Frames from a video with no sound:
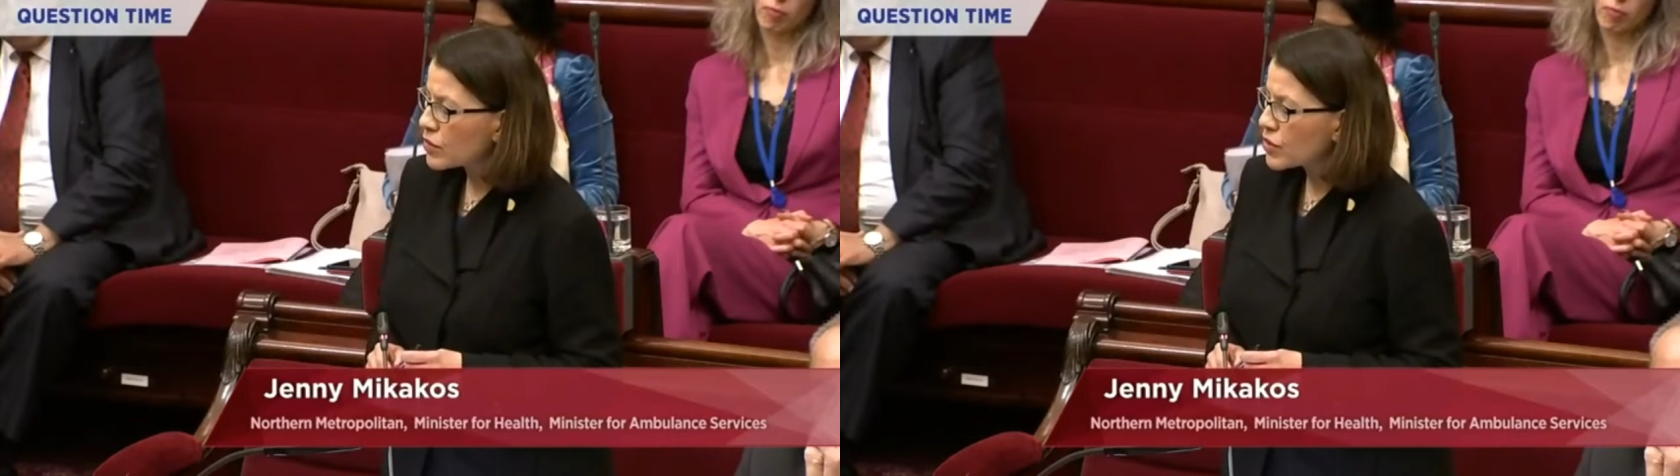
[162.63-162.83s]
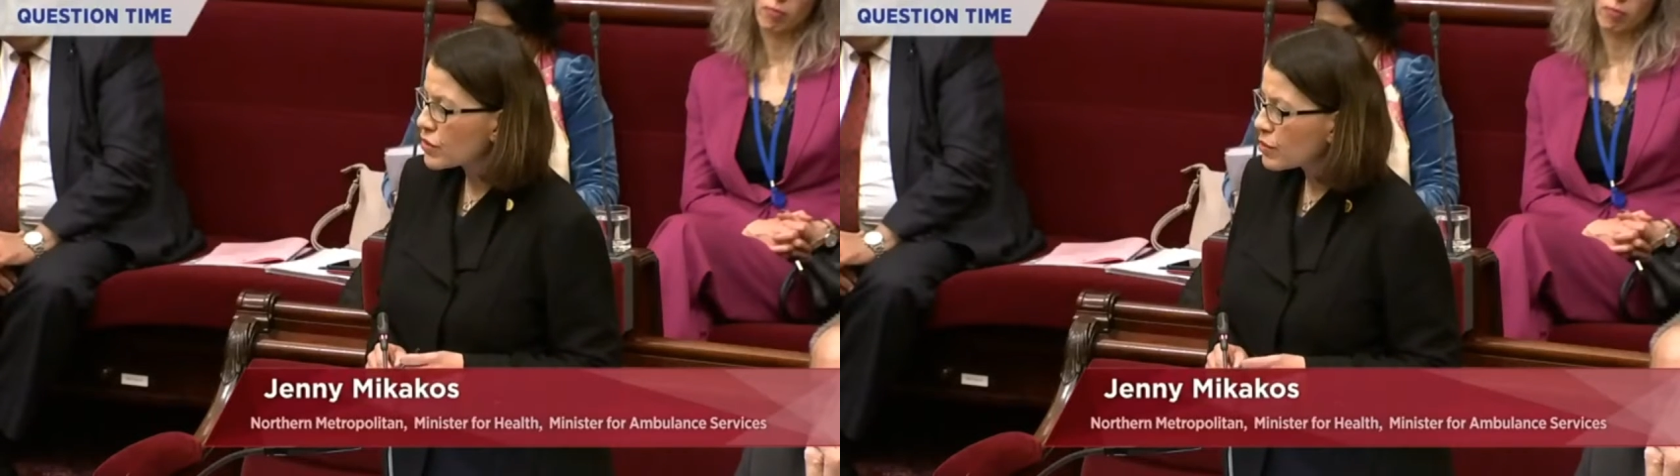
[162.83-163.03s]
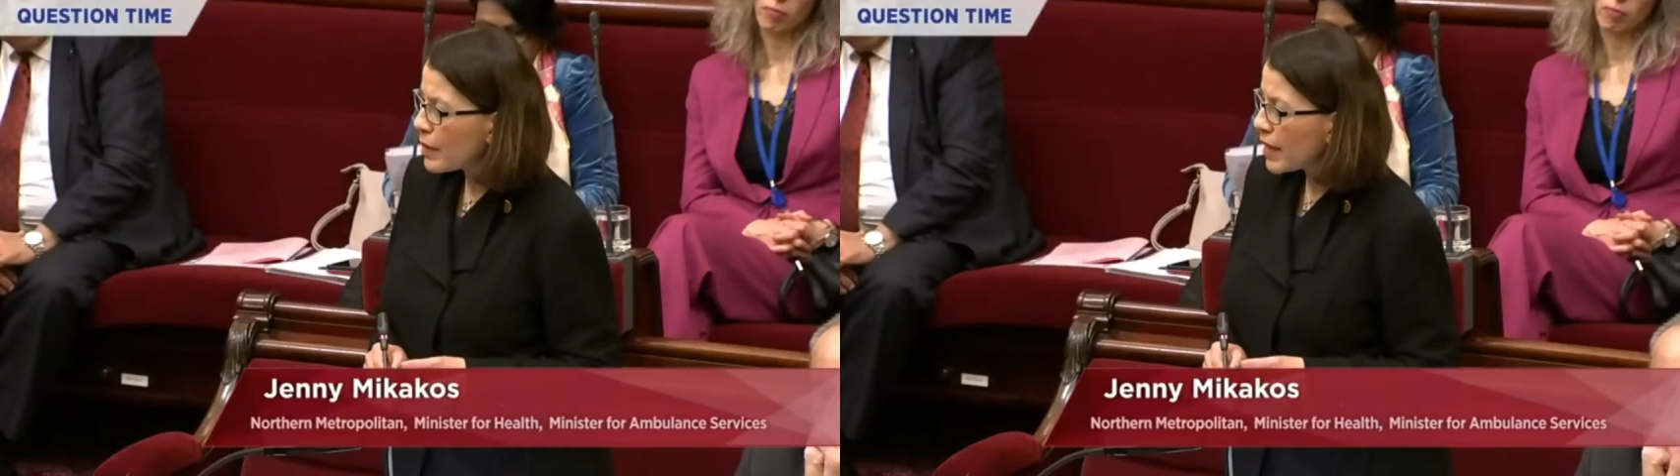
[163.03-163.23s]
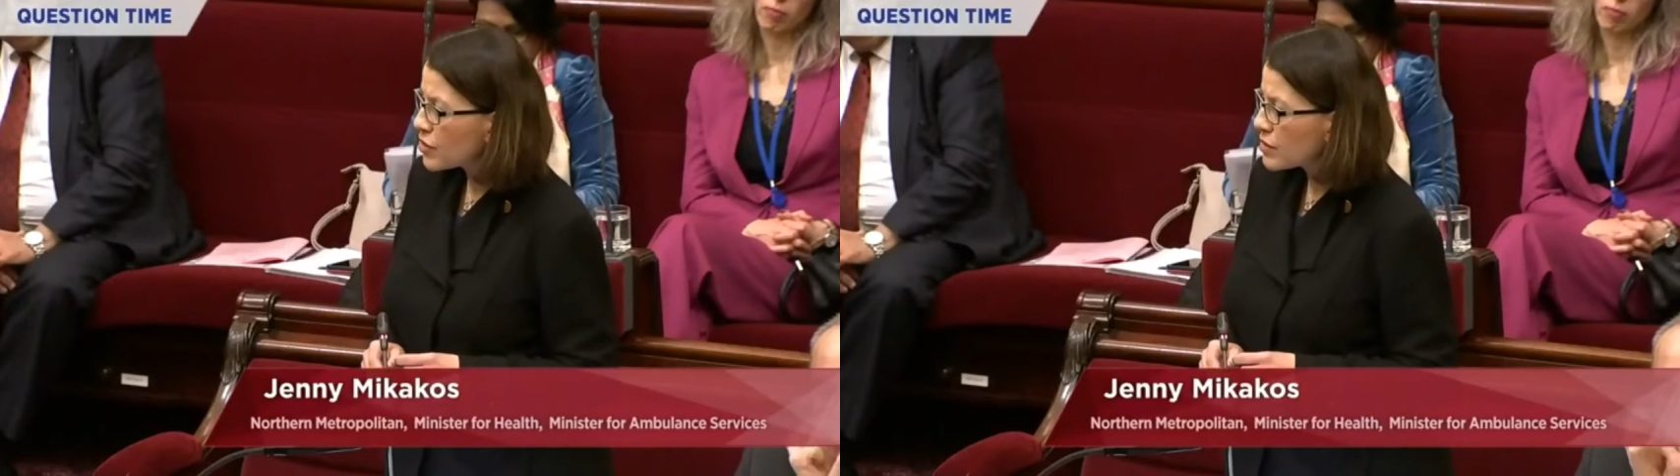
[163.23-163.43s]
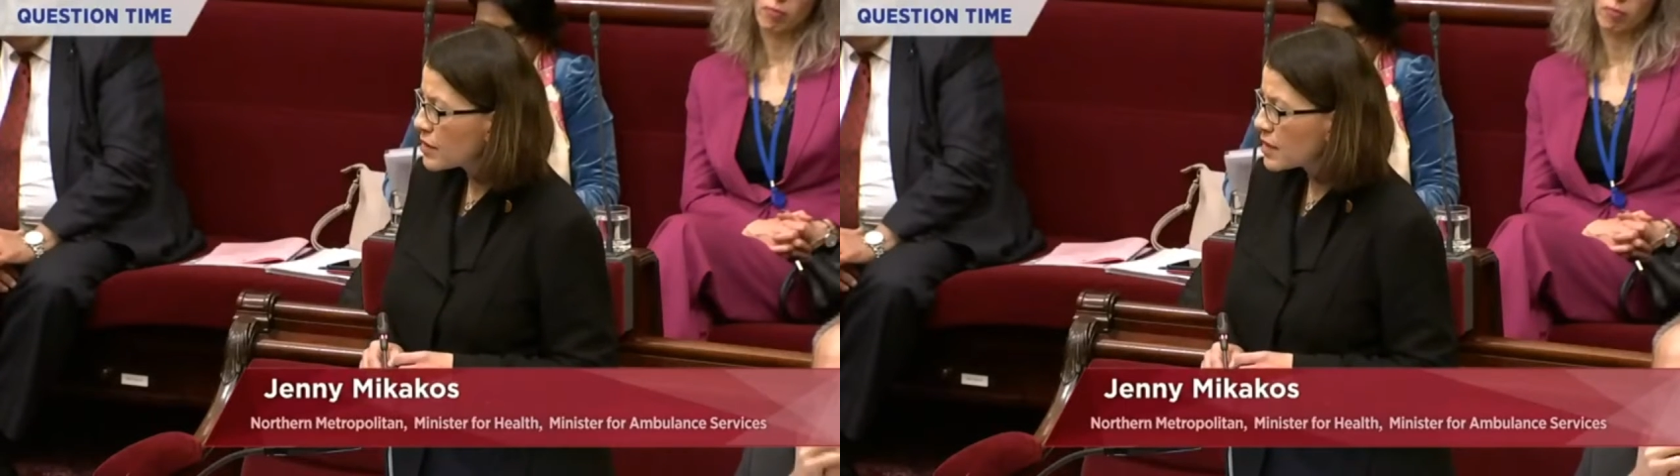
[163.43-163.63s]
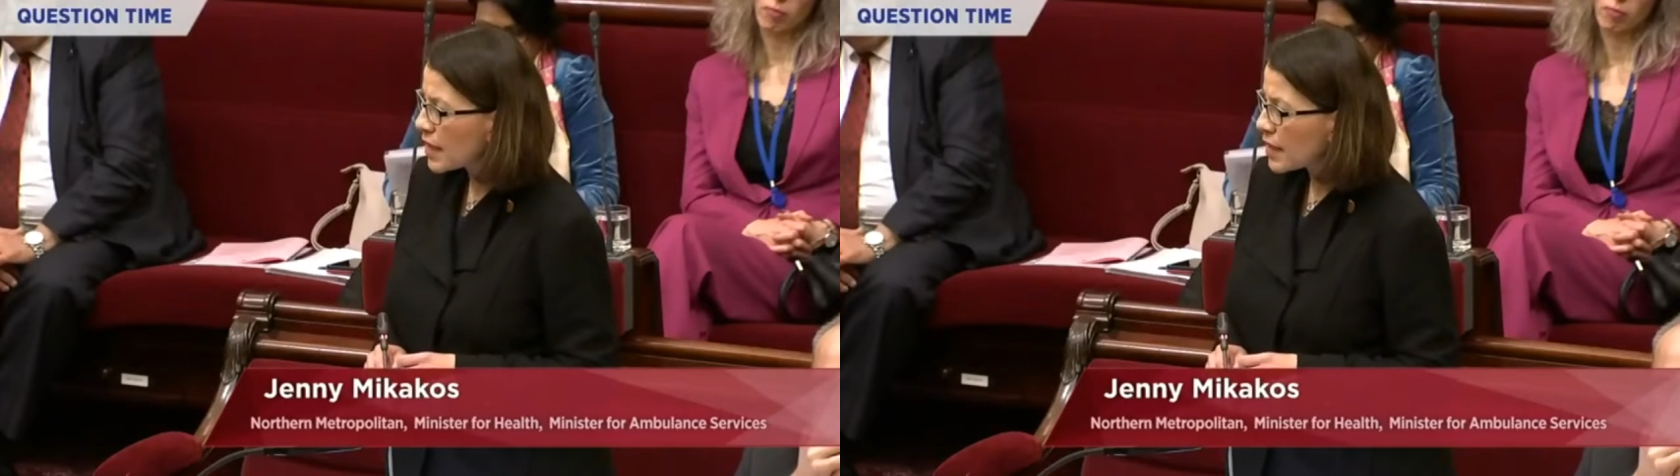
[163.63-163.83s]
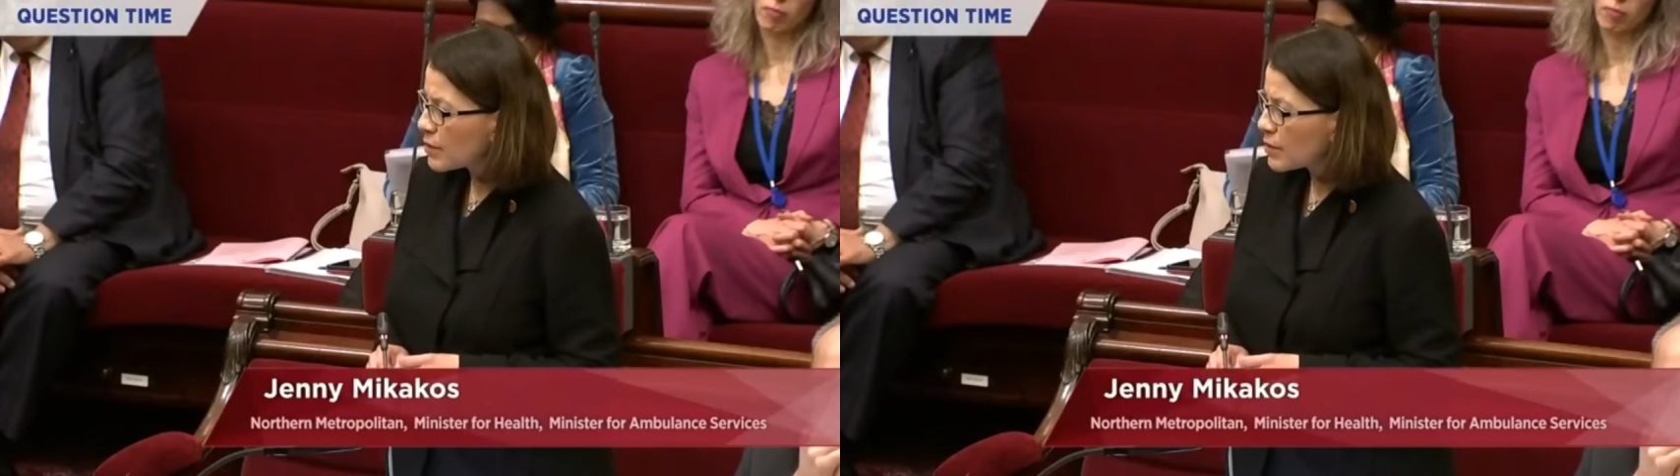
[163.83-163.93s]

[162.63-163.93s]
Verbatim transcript: to patients